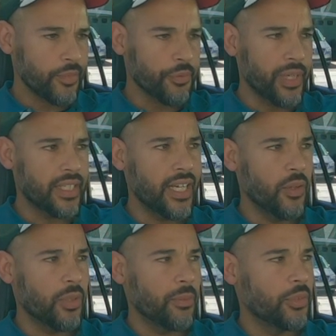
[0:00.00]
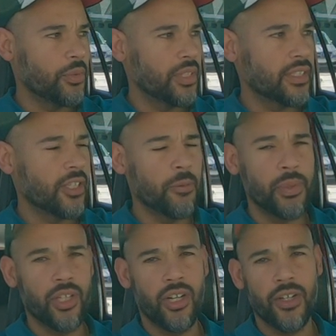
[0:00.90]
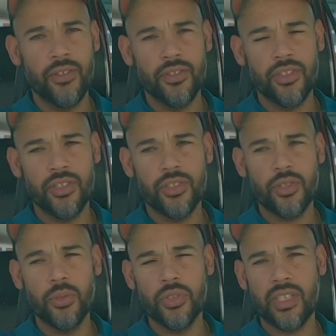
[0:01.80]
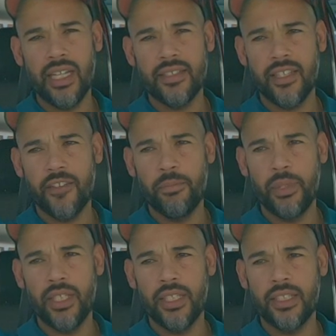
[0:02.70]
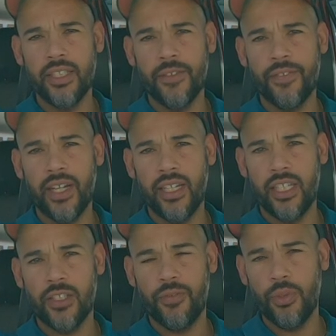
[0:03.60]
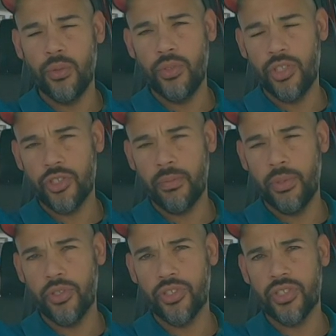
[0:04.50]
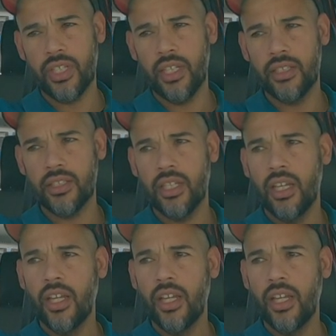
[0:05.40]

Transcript: right now, what I'm doing is helping our school sites that have been identified as food distribution sites